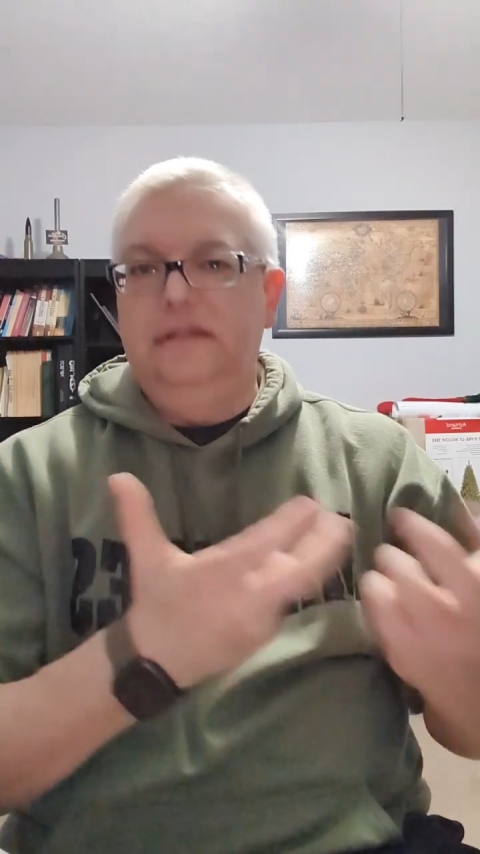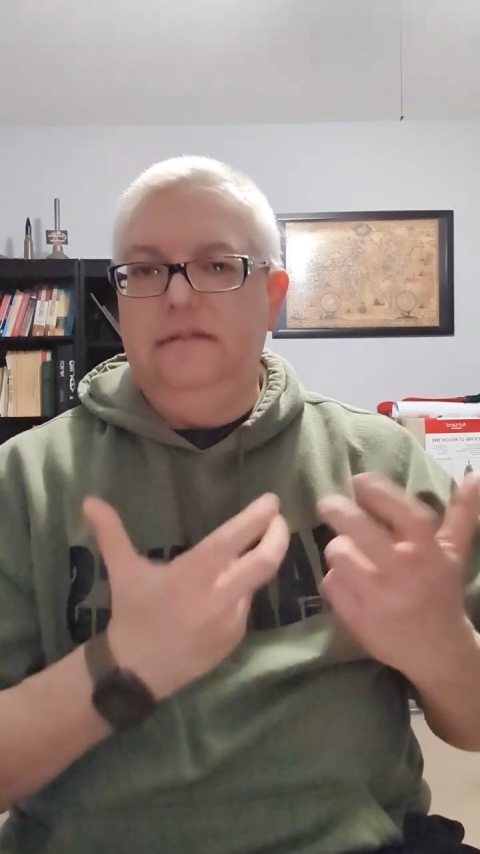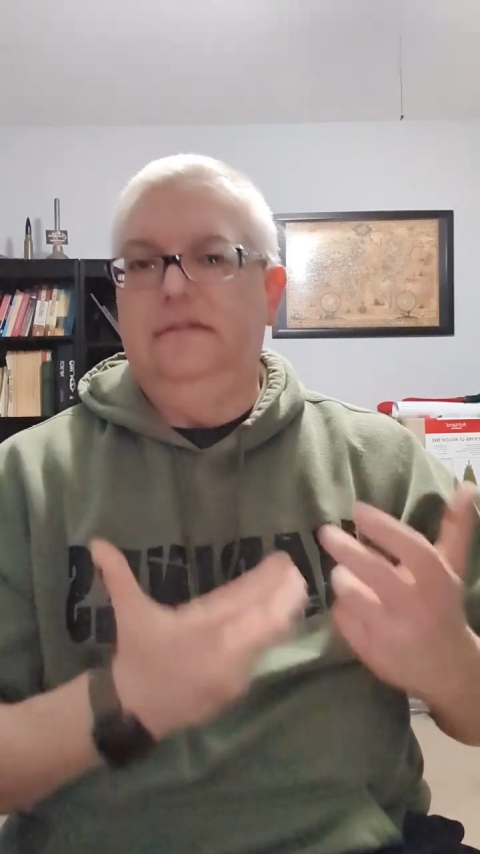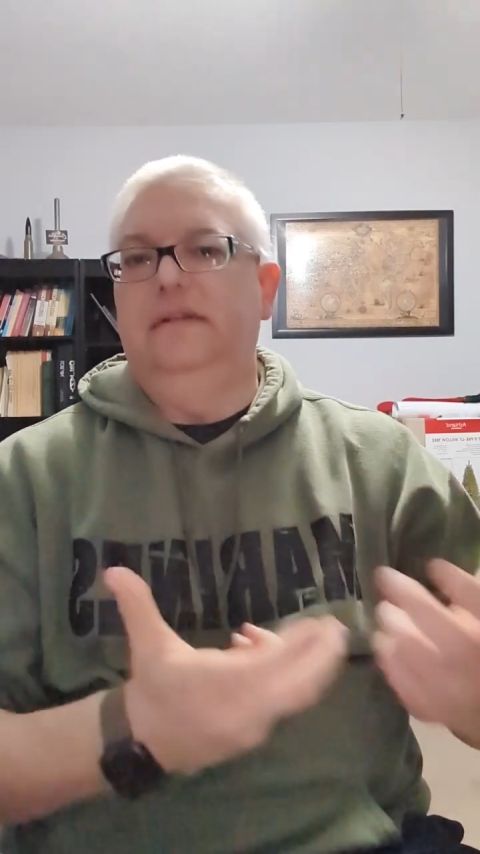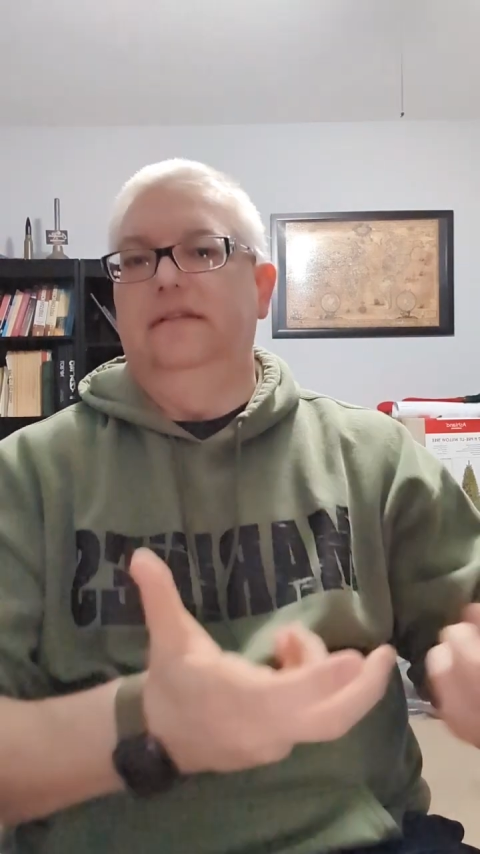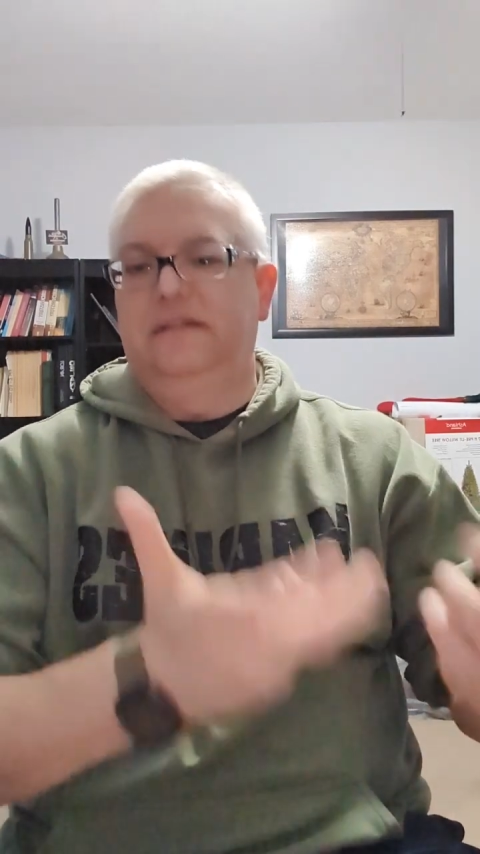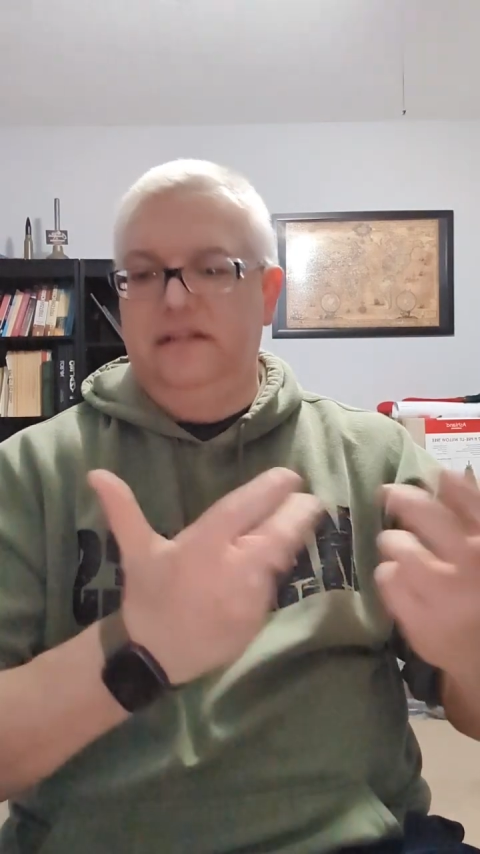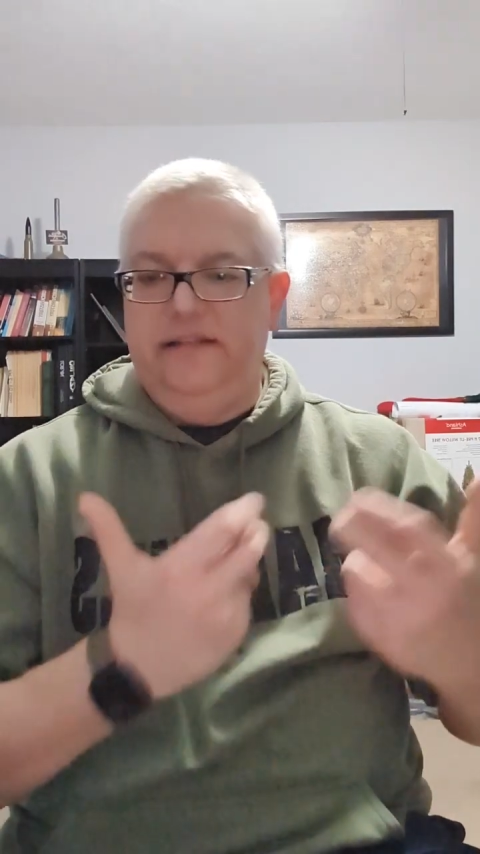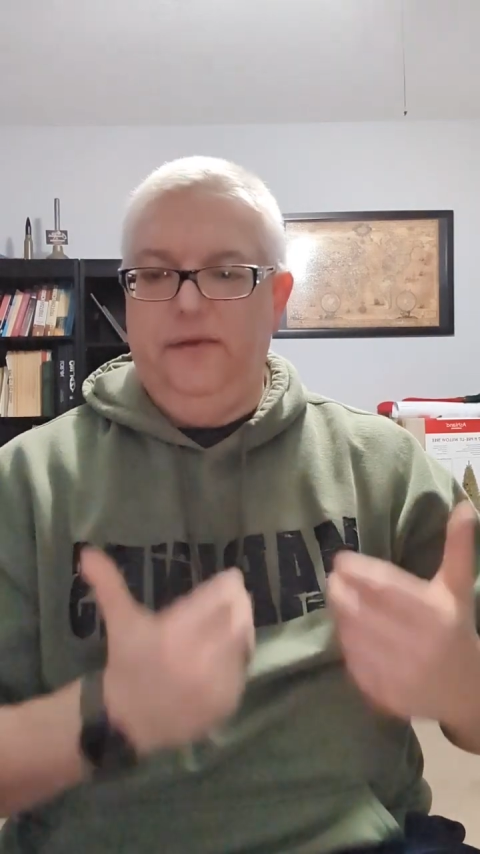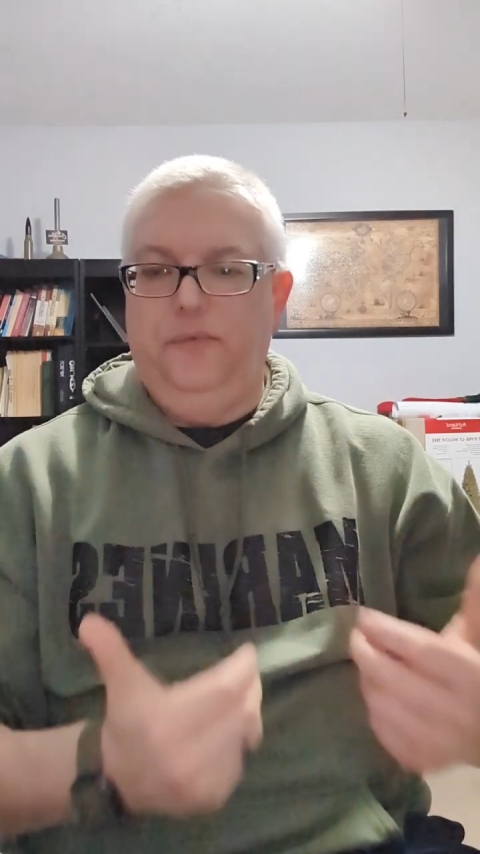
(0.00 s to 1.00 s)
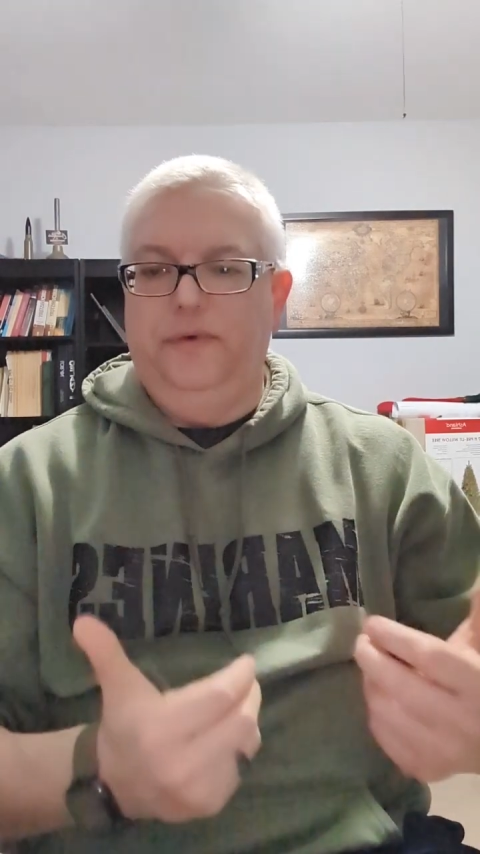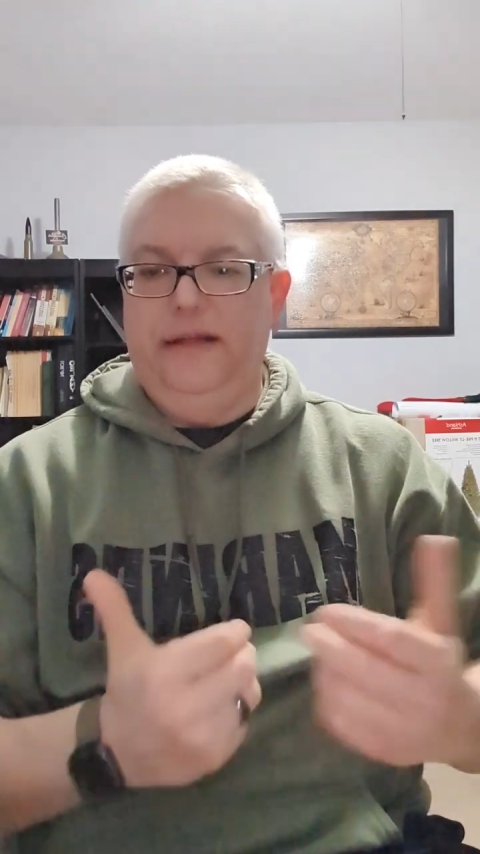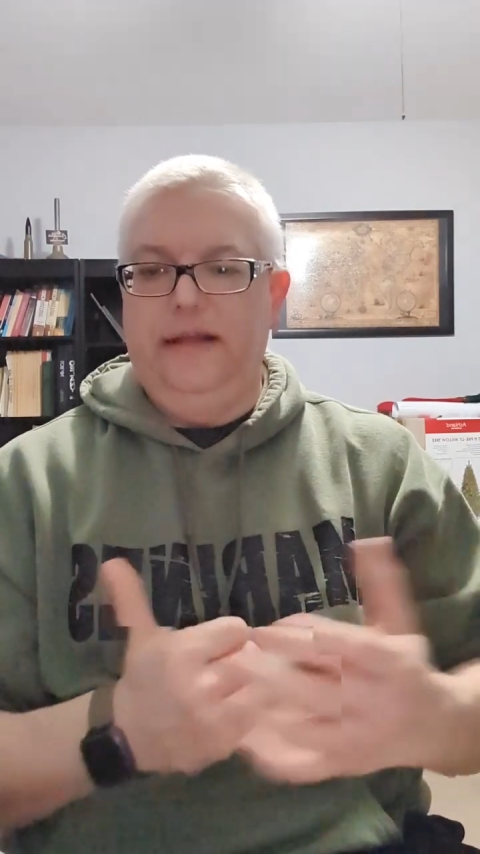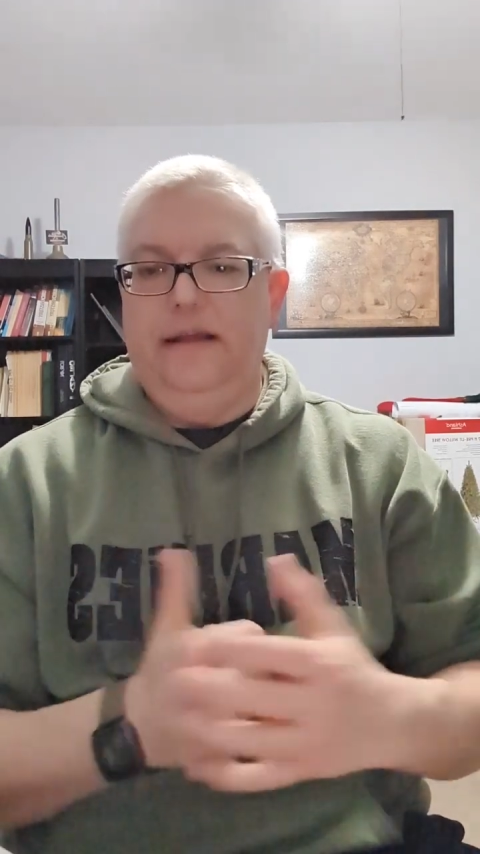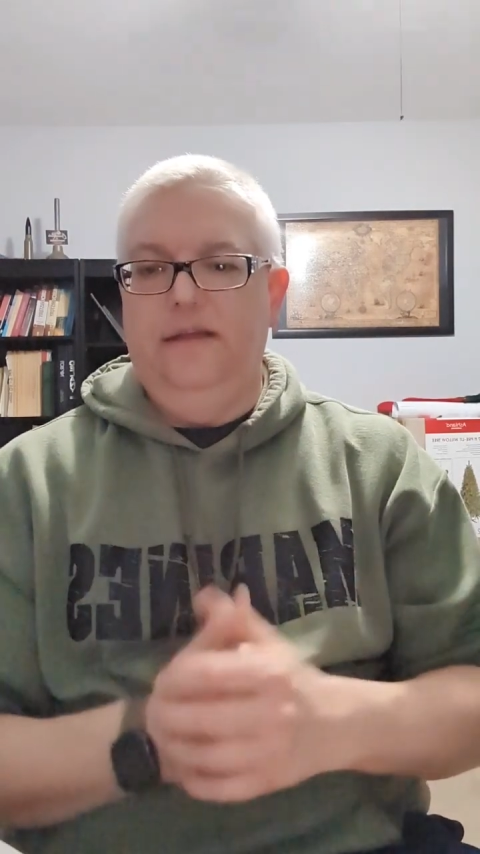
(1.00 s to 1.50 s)
is
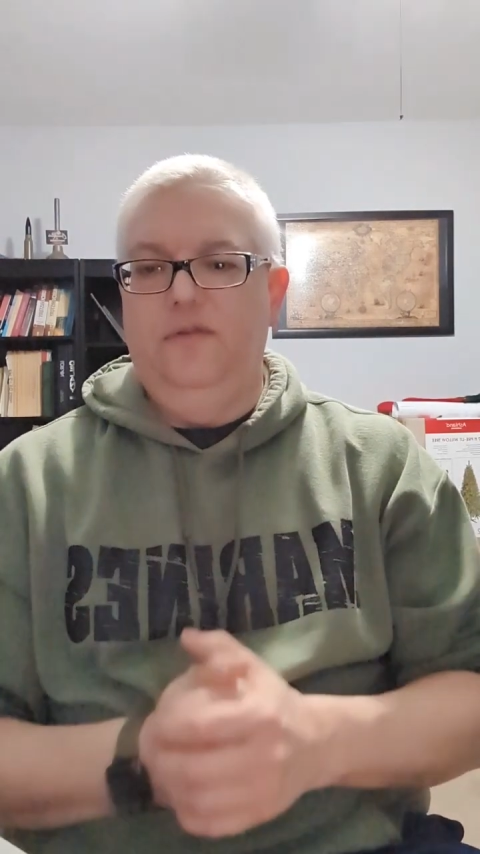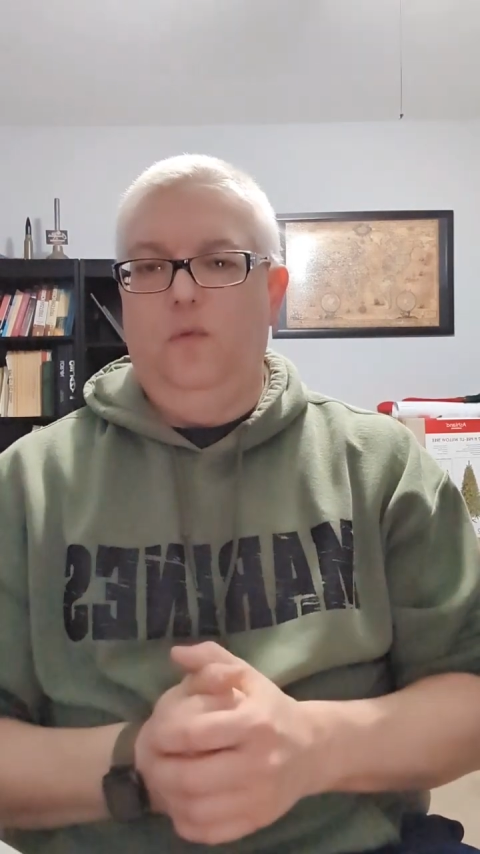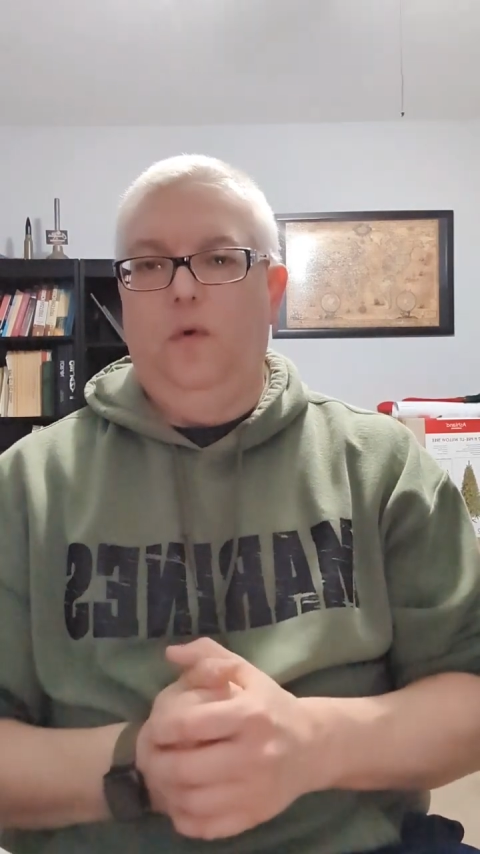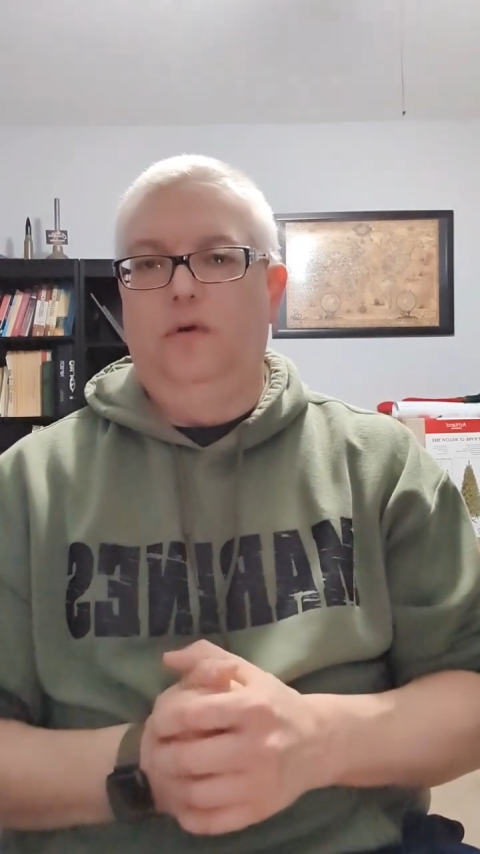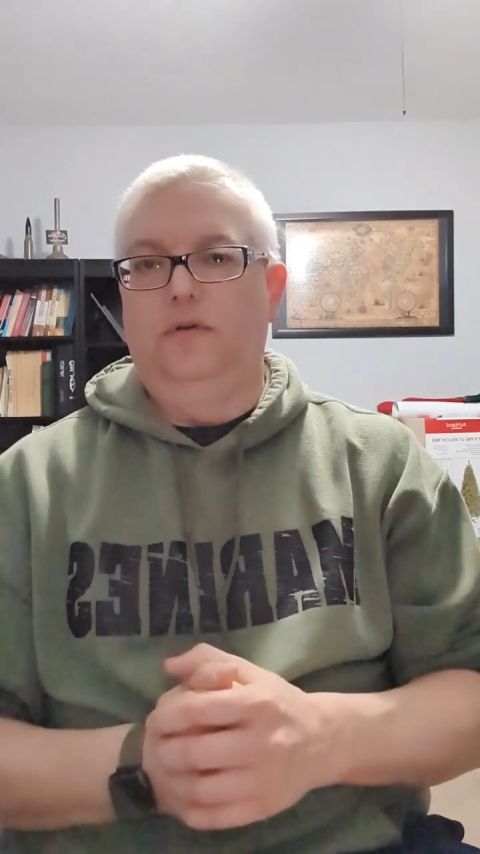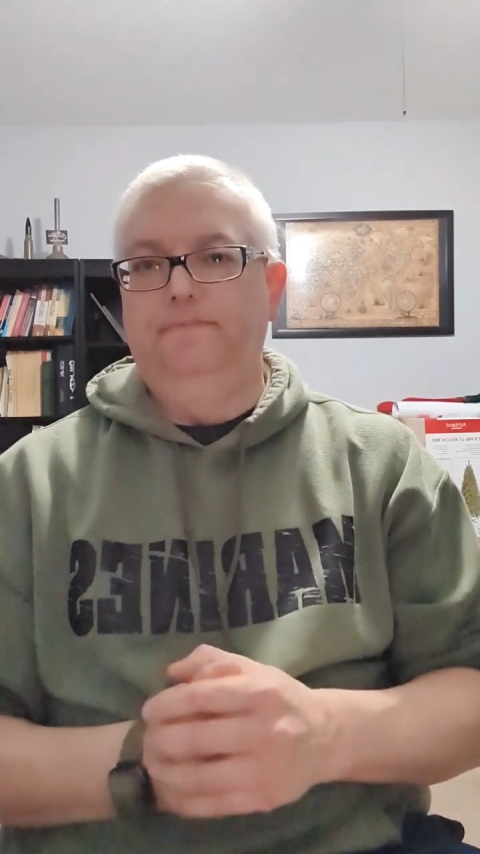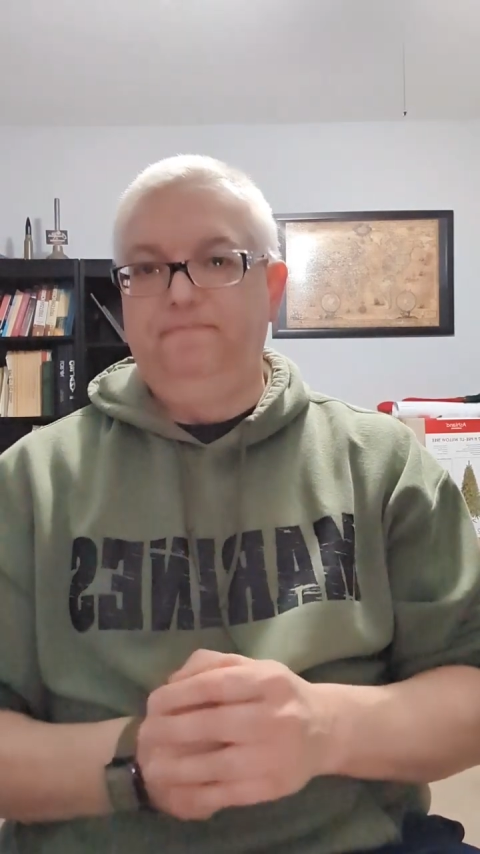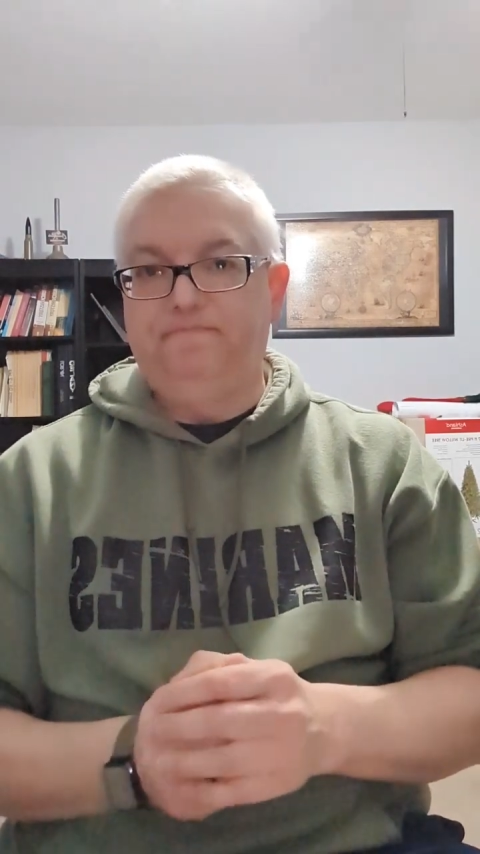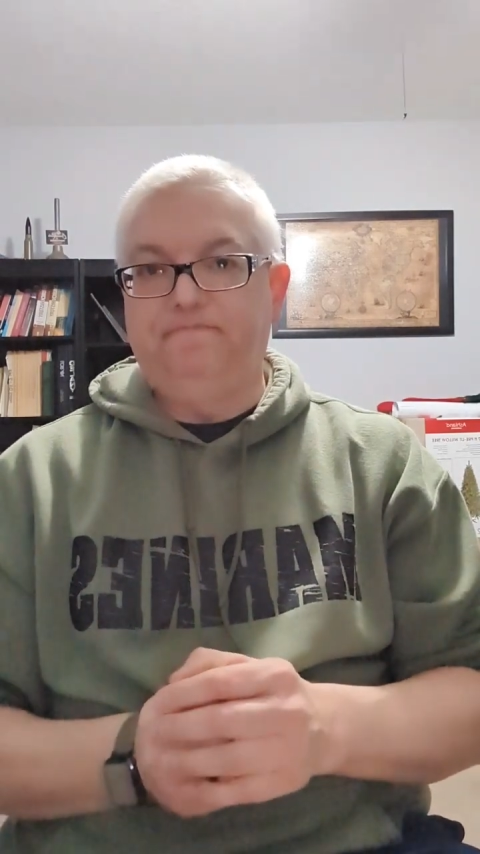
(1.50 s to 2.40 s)
continually in the world.